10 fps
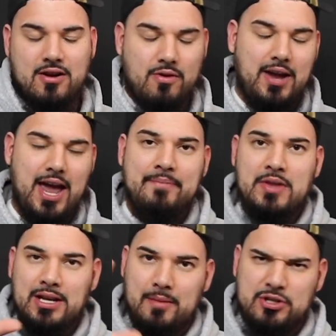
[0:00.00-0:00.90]

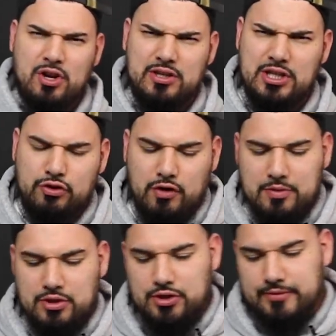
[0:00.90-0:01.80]
Okay, let me show you these
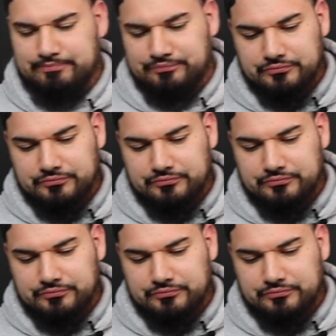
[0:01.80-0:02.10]
scriptures.